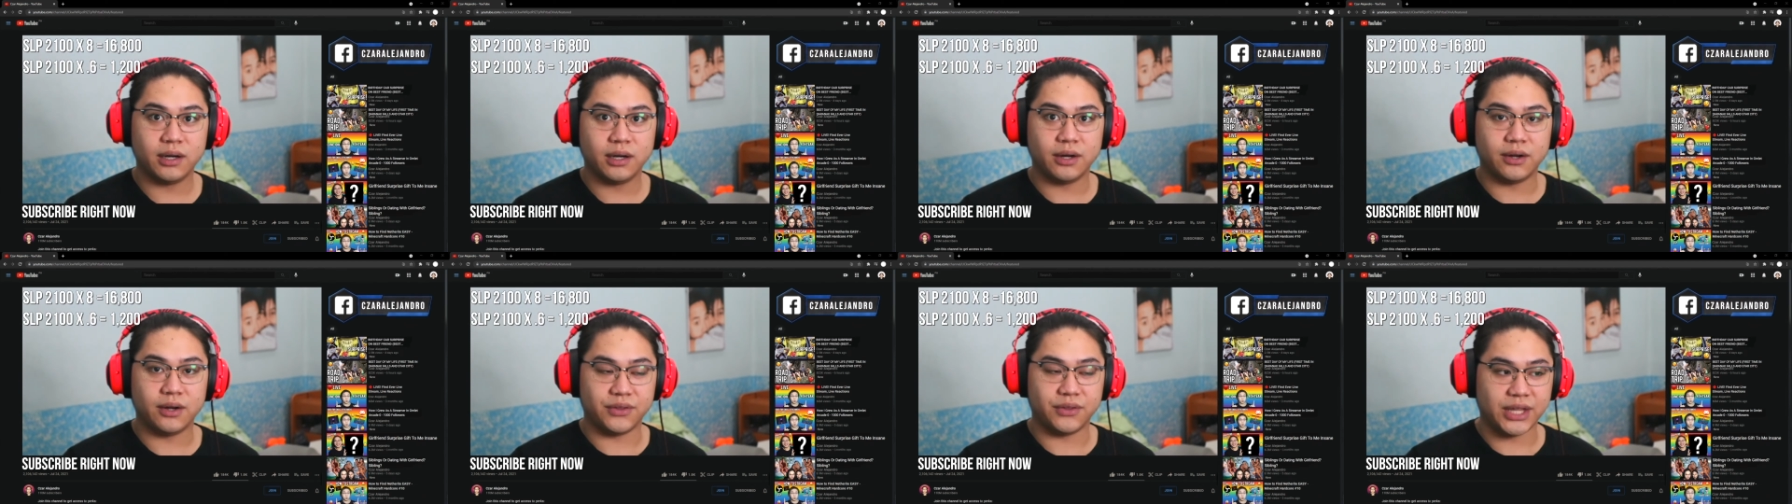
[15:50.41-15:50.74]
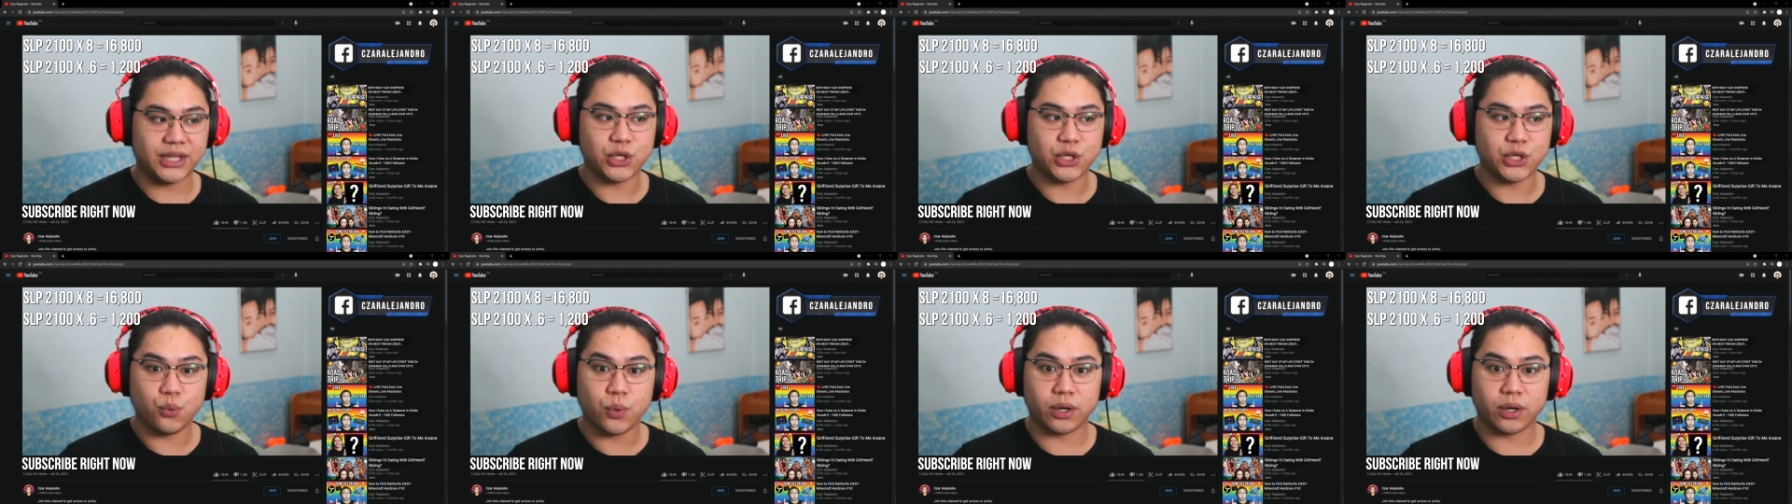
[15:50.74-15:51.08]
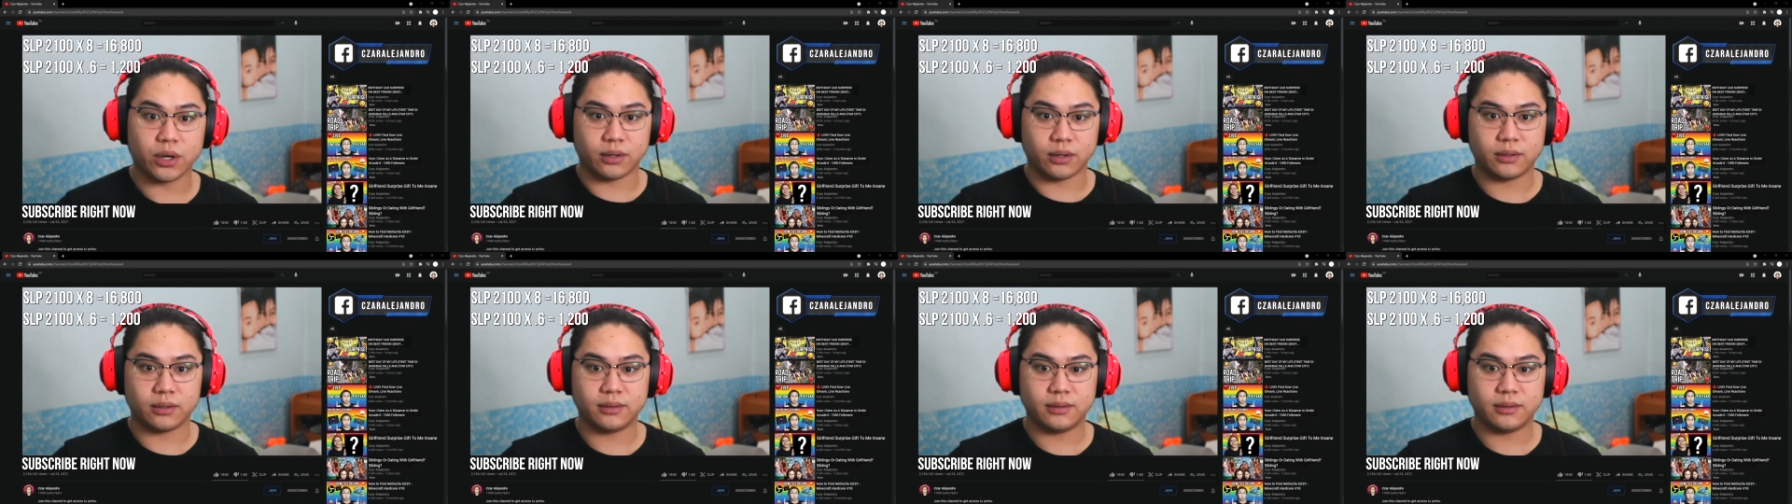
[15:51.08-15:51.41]
than you were
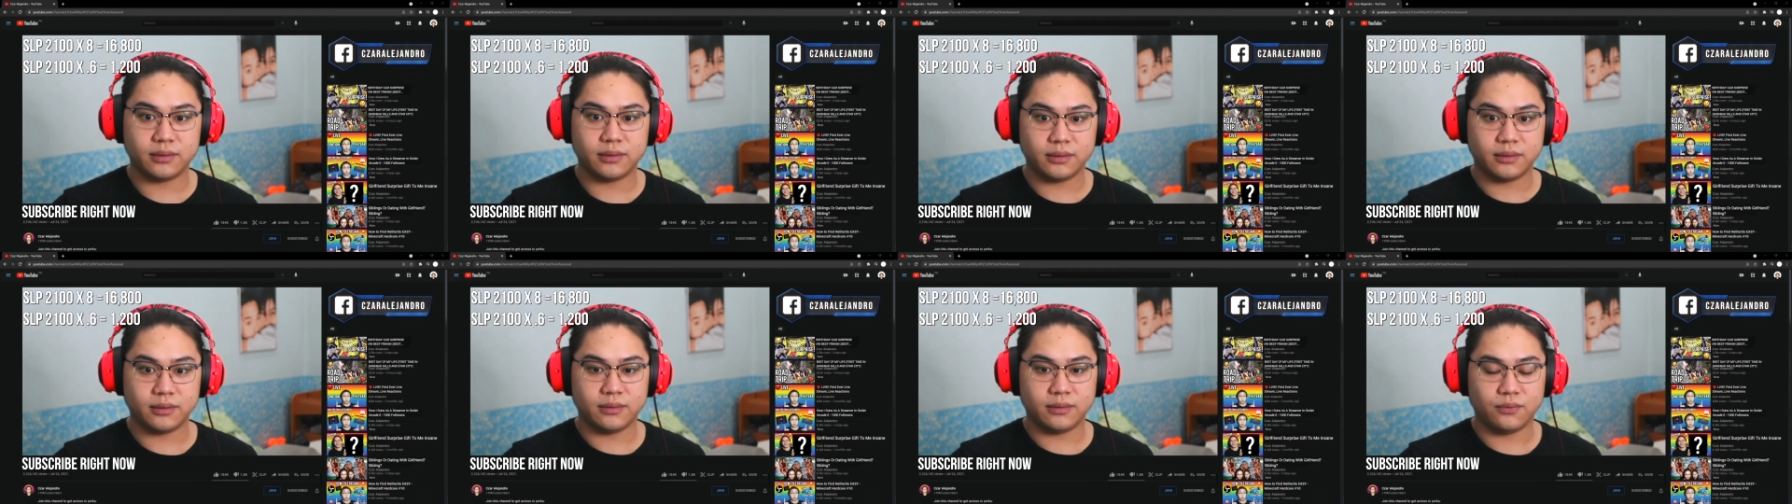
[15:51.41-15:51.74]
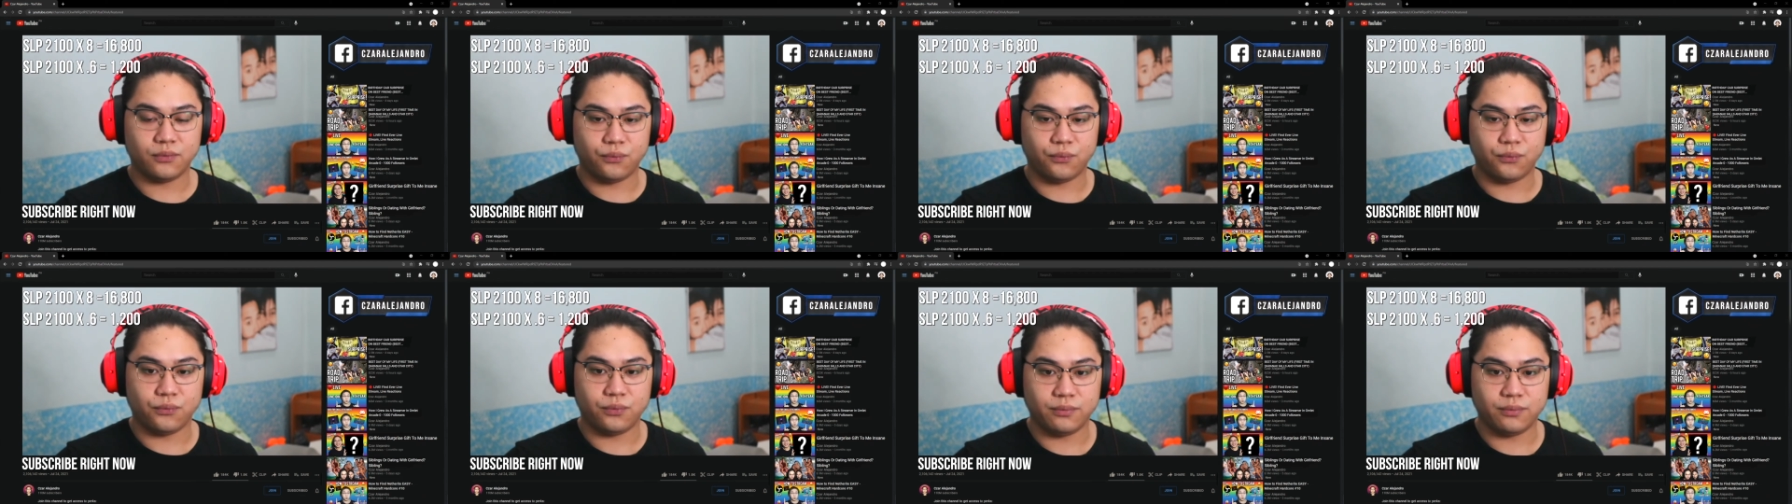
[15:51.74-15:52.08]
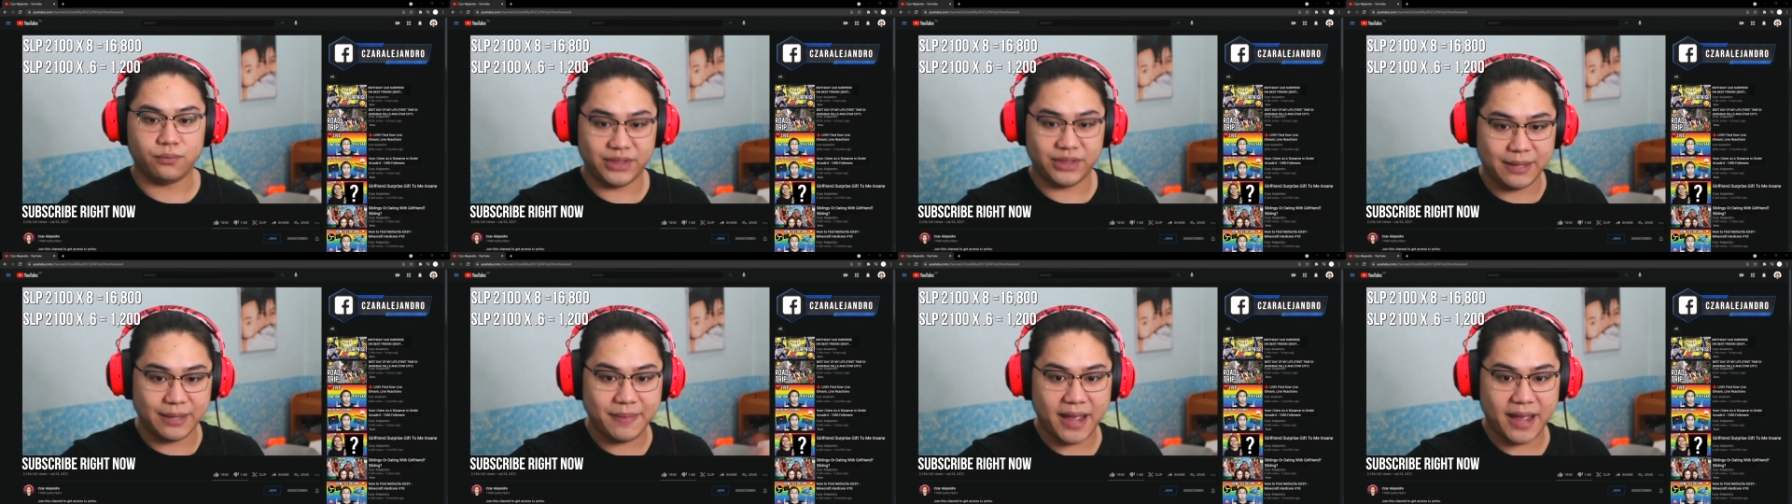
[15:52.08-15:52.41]

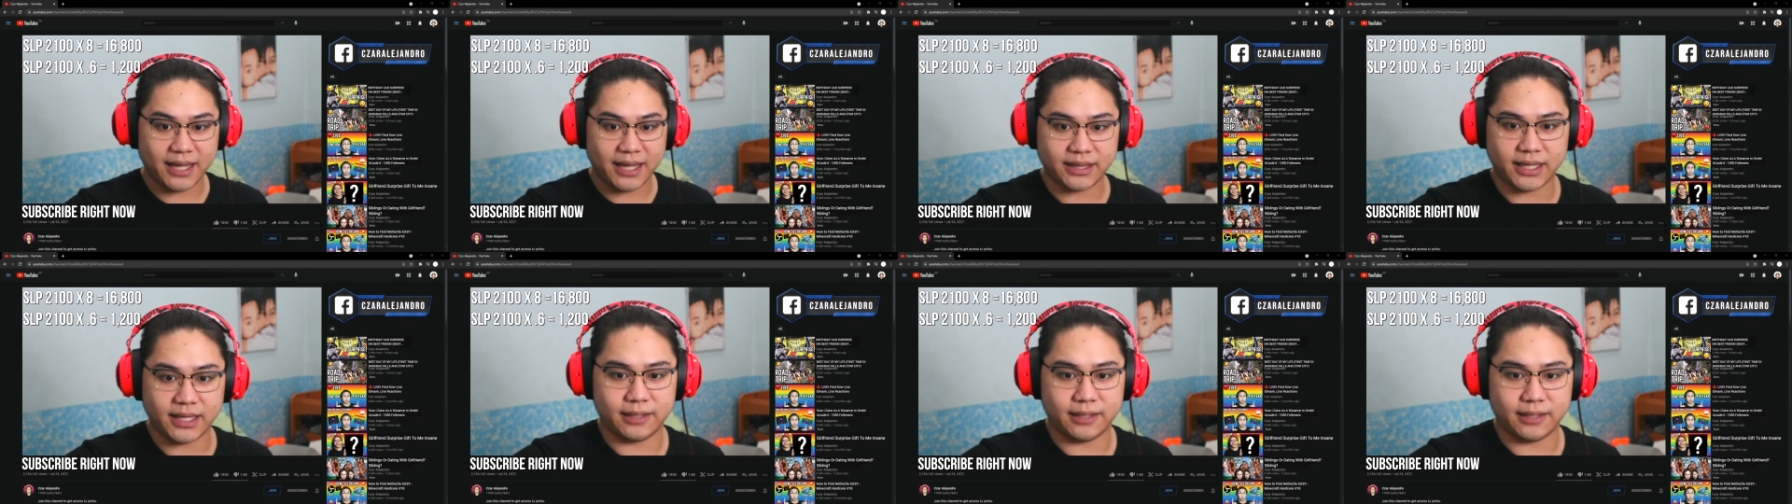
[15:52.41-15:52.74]
than back then.